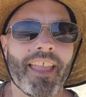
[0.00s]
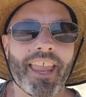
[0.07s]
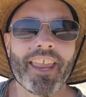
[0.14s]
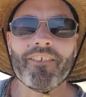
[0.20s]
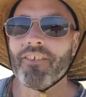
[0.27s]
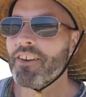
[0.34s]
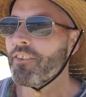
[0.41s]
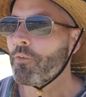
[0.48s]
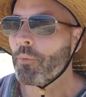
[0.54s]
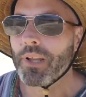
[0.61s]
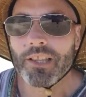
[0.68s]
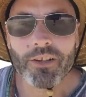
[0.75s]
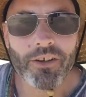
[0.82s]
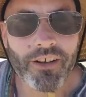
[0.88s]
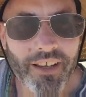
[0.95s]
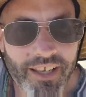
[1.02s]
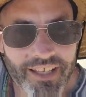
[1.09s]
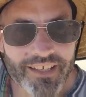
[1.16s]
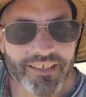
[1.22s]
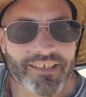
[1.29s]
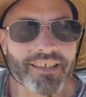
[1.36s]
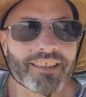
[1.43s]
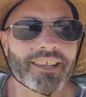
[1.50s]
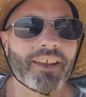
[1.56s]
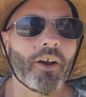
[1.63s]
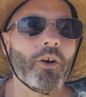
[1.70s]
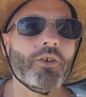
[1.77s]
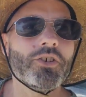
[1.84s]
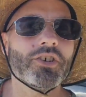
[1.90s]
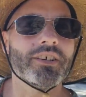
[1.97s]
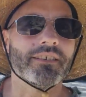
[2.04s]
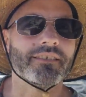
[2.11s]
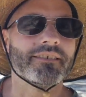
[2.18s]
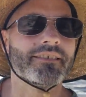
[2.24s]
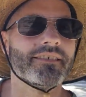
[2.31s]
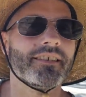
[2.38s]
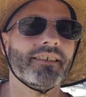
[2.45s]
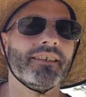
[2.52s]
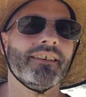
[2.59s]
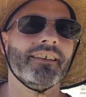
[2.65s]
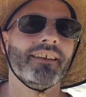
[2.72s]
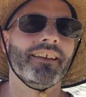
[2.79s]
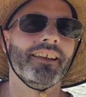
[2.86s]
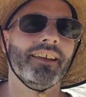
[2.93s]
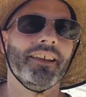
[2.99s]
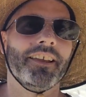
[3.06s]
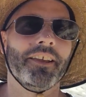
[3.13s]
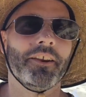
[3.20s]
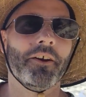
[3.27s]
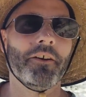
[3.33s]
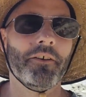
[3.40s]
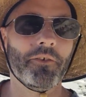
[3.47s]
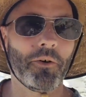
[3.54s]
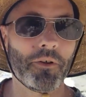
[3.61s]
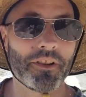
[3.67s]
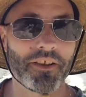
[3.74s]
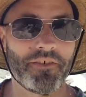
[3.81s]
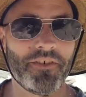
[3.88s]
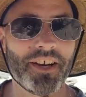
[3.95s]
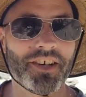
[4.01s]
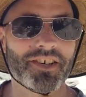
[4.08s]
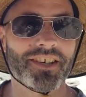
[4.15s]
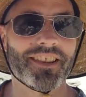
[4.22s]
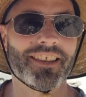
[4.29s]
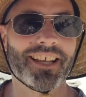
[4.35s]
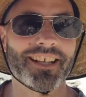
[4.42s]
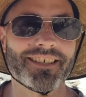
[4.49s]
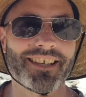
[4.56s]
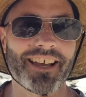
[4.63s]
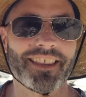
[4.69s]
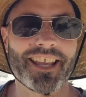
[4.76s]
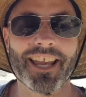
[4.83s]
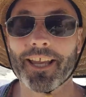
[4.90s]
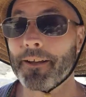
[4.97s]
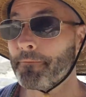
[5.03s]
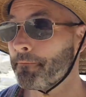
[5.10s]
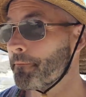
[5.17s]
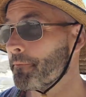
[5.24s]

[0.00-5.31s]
Even if we look into the oceans, you know, all the fish and things out there,